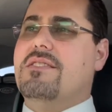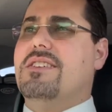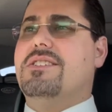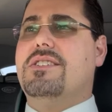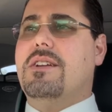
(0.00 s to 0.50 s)
you
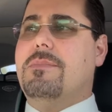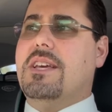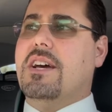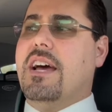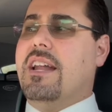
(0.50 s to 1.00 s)
should be
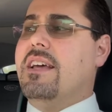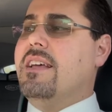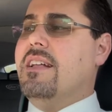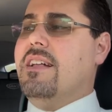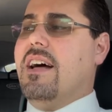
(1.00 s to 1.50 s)
good,
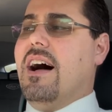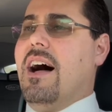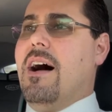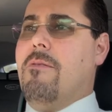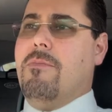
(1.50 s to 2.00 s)

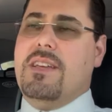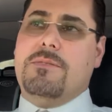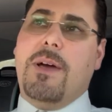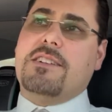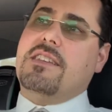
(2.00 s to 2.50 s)

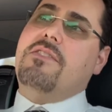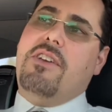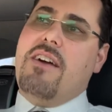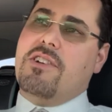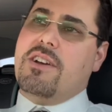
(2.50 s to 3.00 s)
especially if you
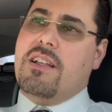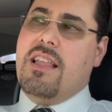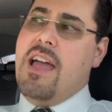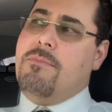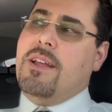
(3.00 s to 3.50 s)
have a good
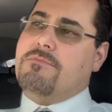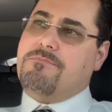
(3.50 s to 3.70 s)
alignment